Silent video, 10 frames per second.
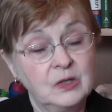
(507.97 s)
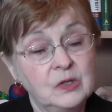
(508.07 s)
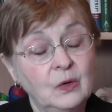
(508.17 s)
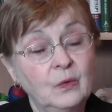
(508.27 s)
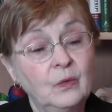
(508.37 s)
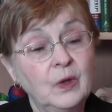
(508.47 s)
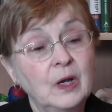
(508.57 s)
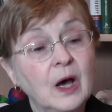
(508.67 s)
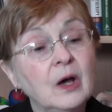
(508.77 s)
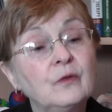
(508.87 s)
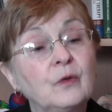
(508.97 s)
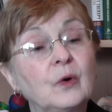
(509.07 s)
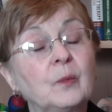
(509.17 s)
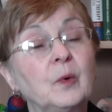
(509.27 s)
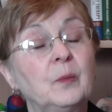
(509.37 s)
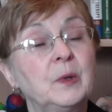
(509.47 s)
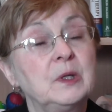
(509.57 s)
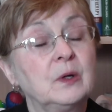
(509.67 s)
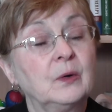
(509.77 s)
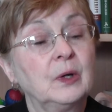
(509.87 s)
So the nonverbal
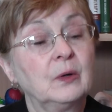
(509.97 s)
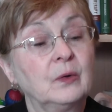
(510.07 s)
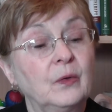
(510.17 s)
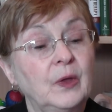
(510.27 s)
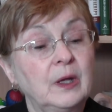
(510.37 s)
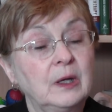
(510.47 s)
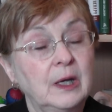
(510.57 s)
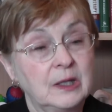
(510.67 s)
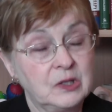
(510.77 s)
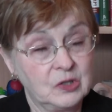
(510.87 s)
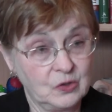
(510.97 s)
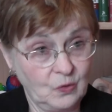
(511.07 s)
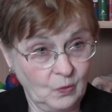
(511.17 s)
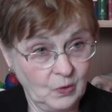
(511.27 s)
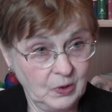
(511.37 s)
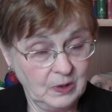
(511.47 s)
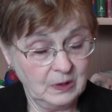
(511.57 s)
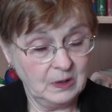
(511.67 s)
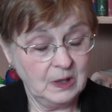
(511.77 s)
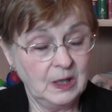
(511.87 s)
material then gets stored
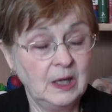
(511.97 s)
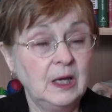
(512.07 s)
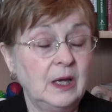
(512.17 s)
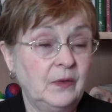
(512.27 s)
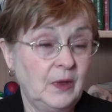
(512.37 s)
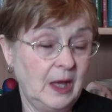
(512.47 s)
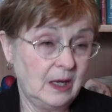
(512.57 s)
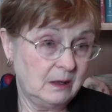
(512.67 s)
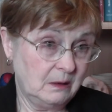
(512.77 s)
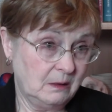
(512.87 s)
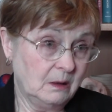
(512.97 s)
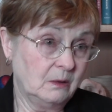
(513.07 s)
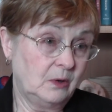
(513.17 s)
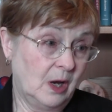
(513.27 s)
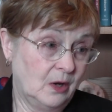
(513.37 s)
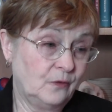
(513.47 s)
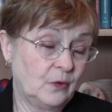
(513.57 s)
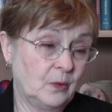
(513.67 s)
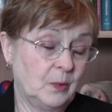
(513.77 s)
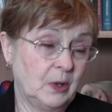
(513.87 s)
in that
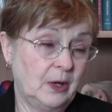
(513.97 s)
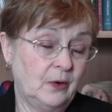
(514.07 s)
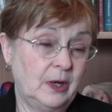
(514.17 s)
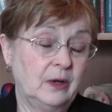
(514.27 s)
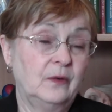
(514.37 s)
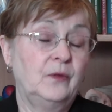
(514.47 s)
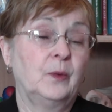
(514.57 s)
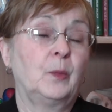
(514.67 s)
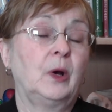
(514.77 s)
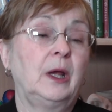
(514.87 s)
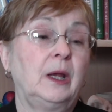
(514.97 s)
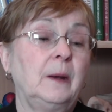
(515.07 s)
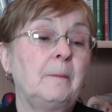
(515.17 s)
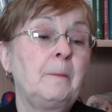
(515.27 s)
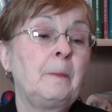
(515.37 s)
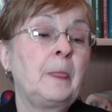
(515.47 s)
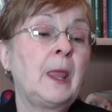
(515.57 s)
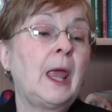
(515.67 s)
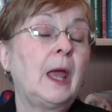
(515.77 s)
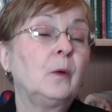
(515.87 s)
nonverbal area of the brain.
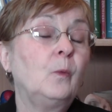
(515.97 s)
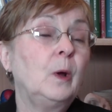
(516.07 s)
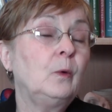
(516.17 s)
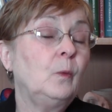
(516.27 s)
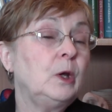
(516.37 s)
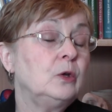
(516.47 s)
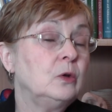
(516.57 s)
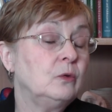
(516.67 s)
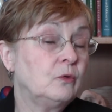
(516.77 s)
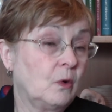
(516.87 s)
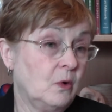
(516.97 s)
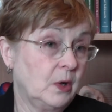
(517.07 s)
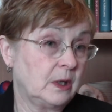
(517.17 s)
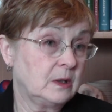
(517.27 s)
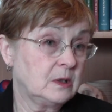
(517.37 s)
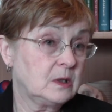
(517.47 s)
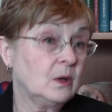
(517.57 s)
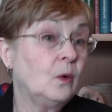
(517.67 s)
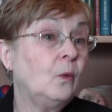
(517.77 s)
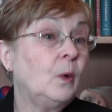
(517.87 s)
And when we do
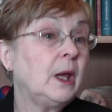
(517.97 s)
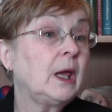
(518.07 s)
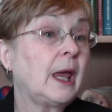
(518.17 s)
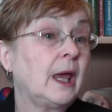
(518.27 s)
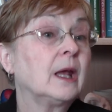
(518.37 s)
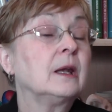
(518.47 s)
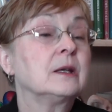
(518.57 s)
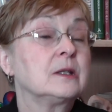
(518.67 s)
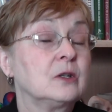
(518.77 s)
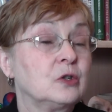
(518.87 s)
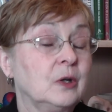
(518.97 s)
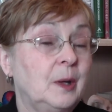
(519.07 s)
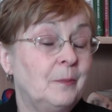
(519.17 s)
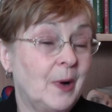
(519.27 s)
drawings, we can essentially